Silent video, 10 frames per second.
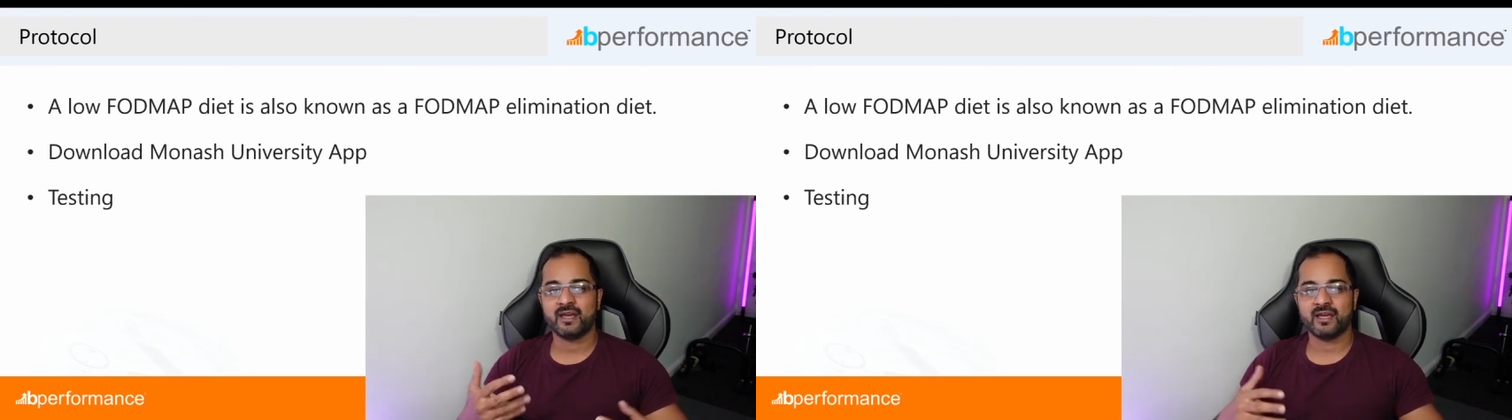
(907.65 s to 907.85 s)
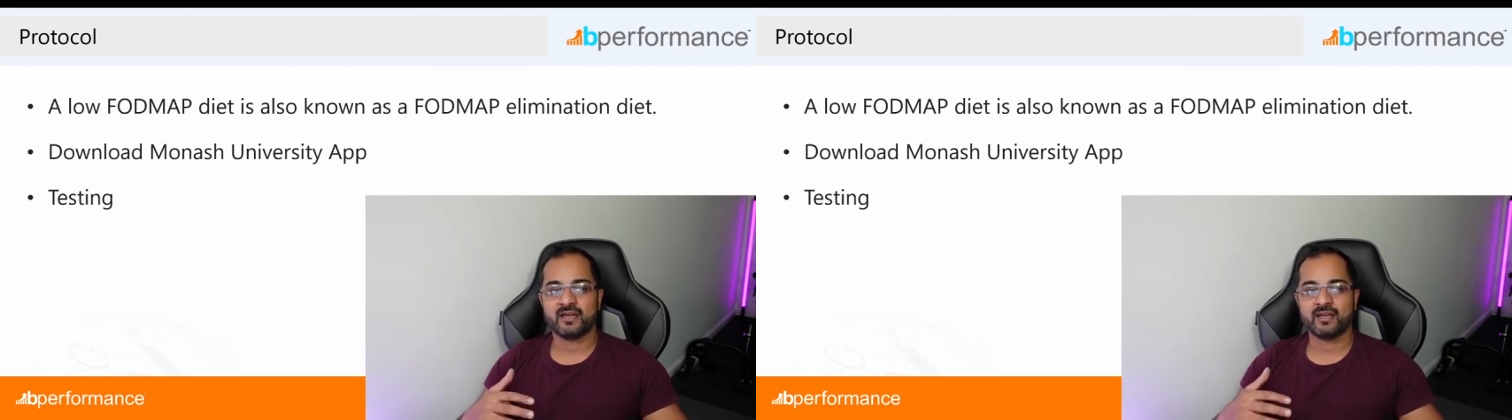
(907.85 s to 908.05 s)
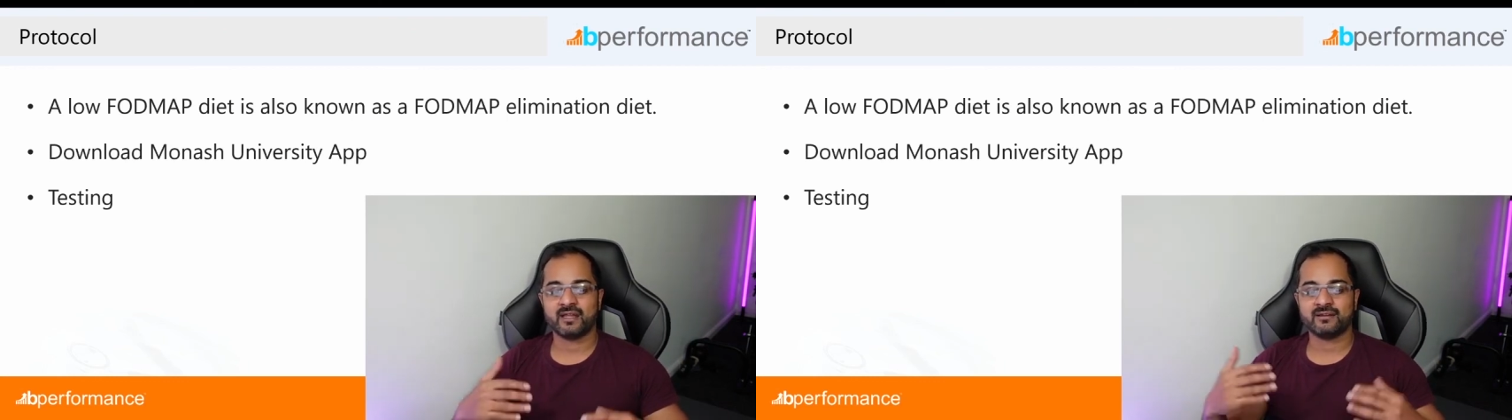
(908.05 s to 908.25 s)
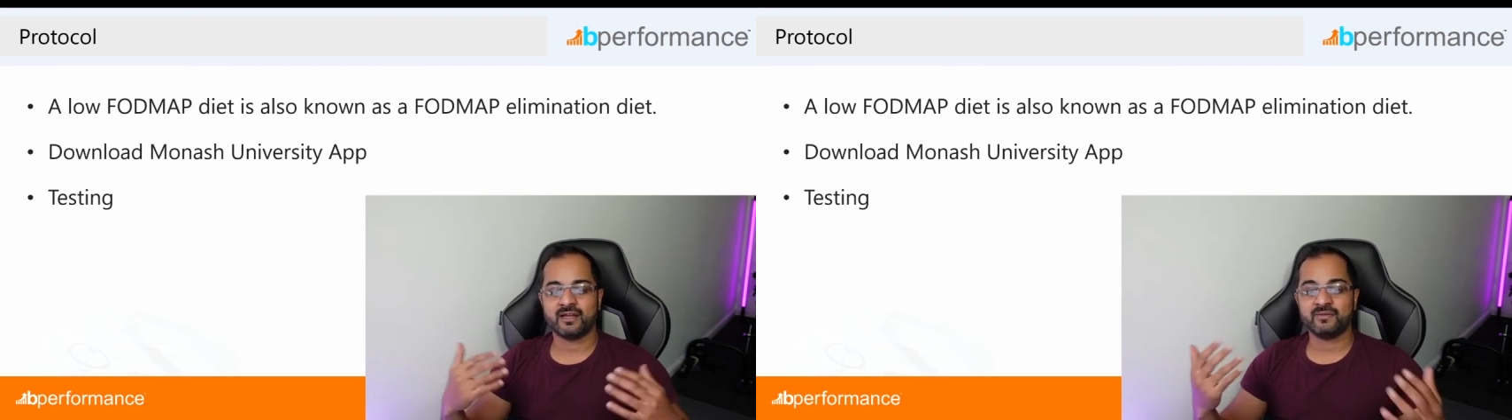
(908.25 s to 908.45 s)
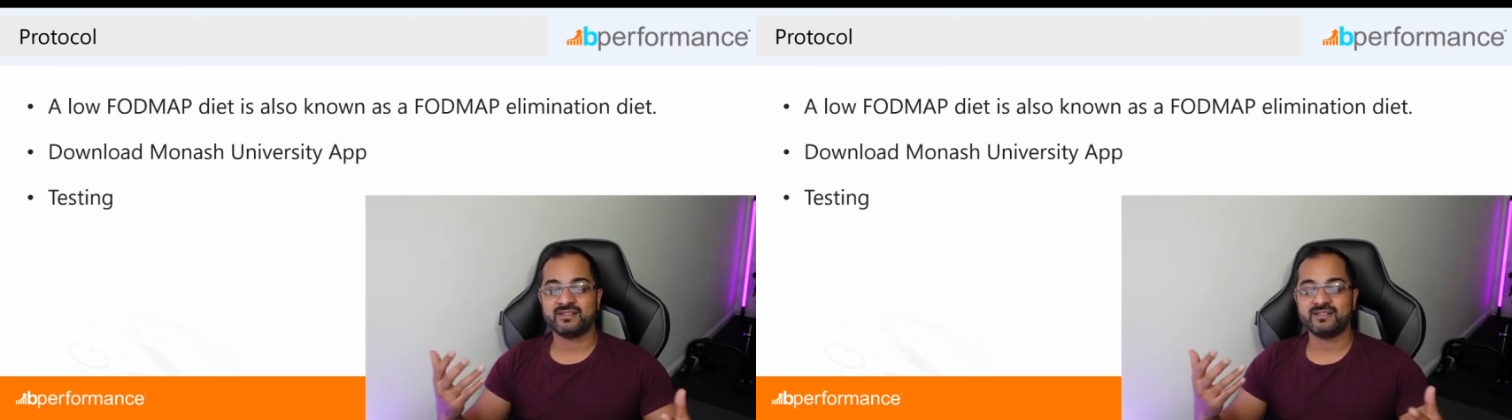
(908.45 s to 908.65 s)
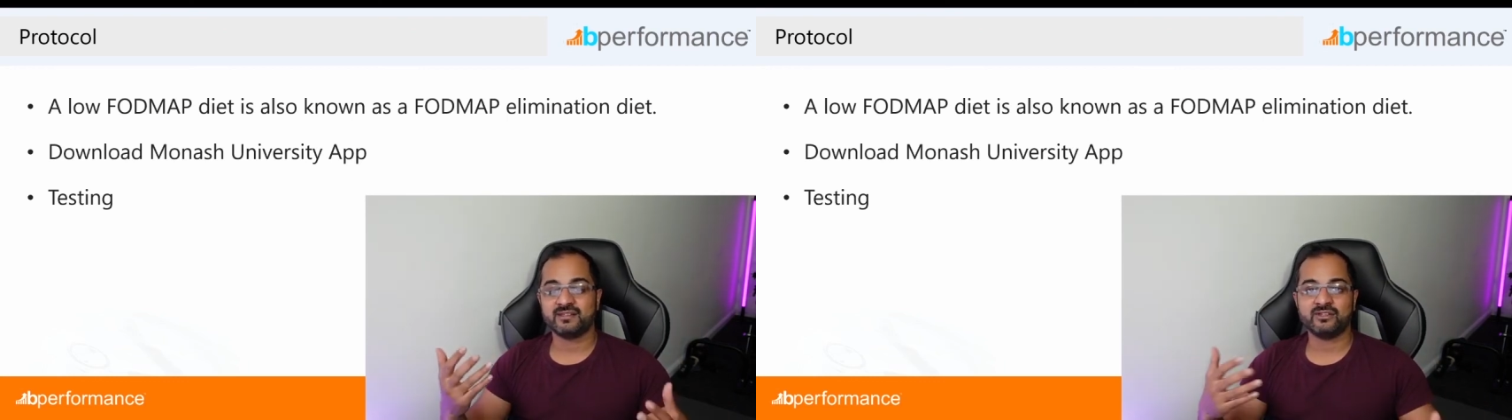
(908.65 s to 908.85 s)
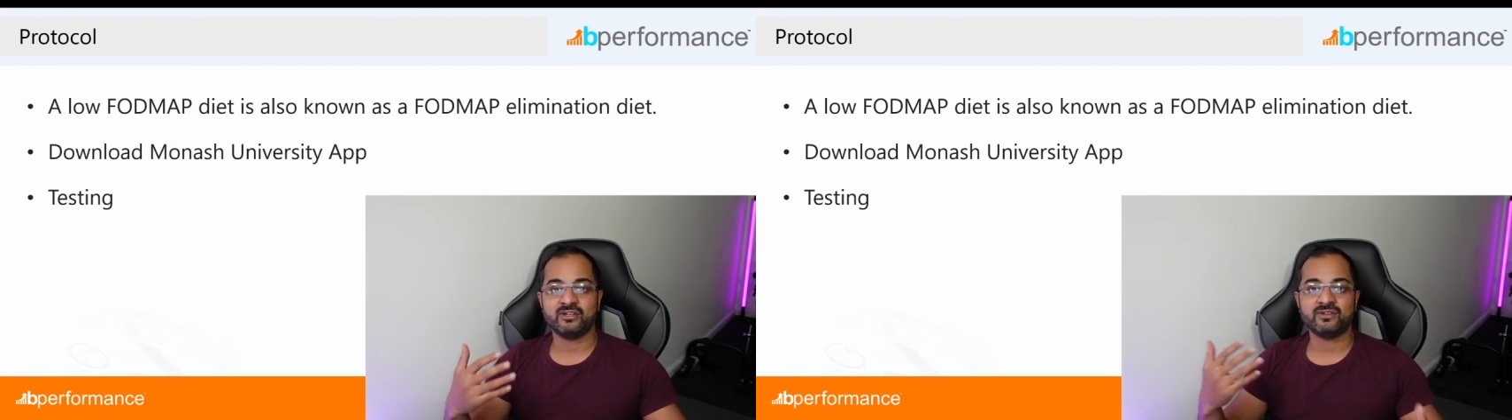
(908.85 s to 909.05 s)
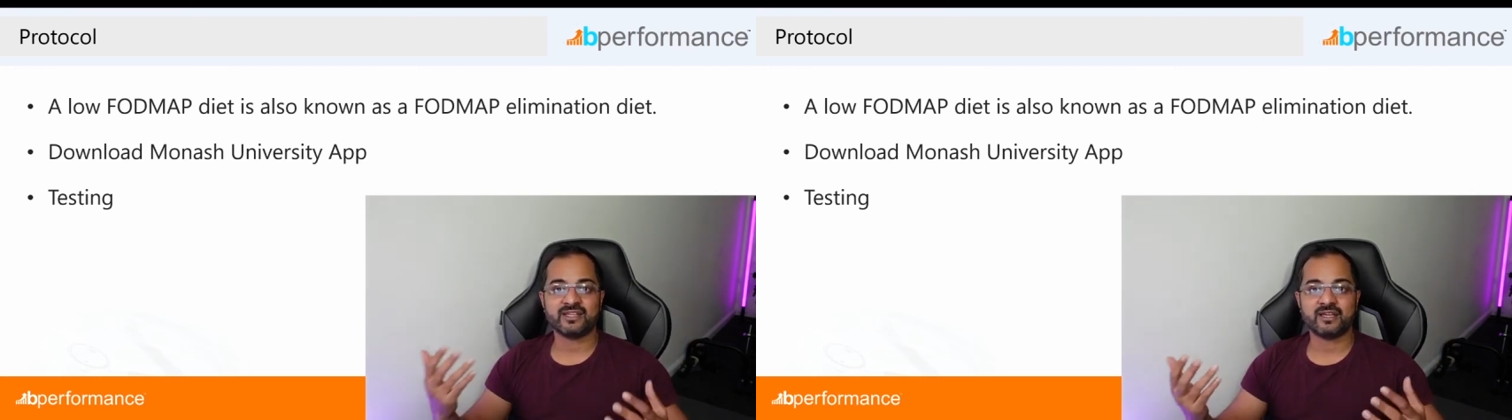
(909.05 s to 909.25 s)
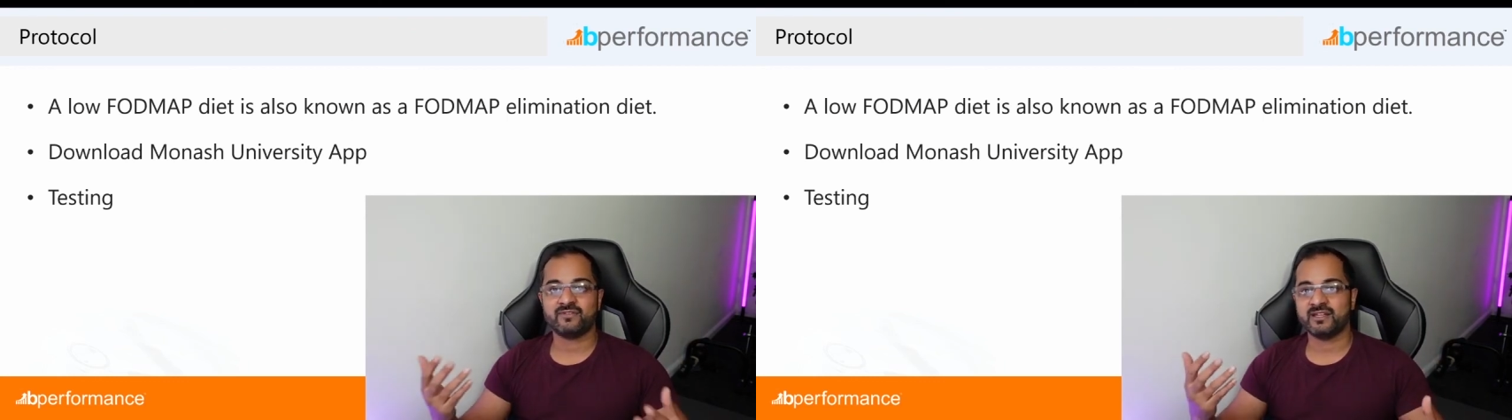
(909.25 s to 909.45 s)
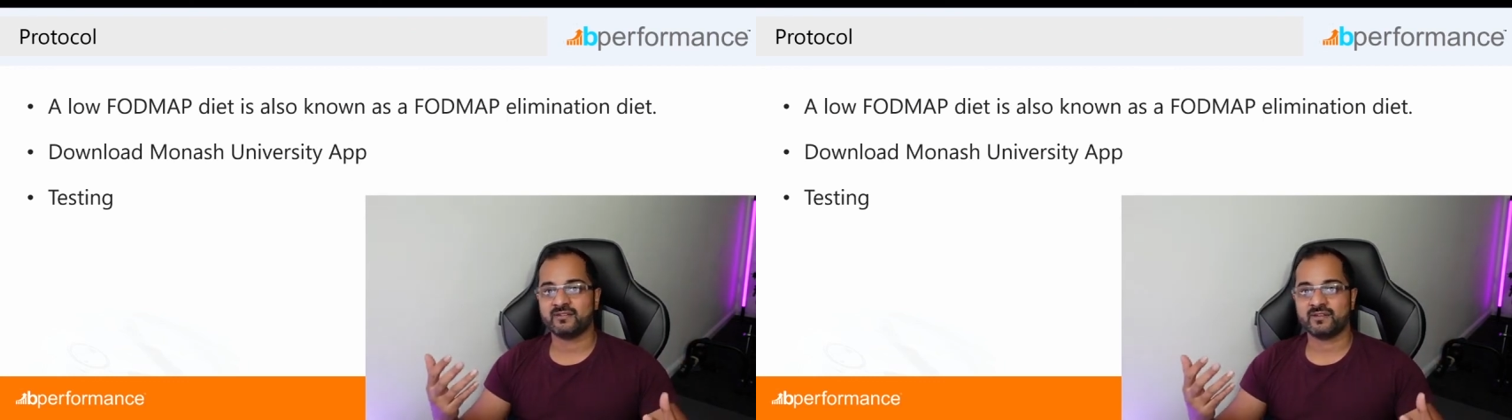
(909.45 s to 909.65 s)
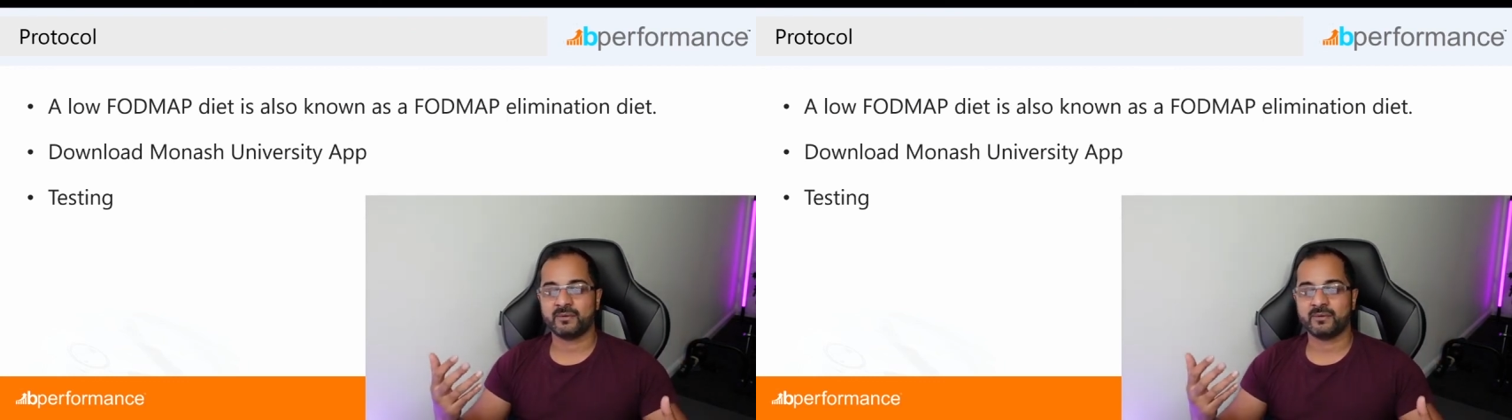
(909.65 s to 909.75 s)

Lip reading: And this is a new set of videos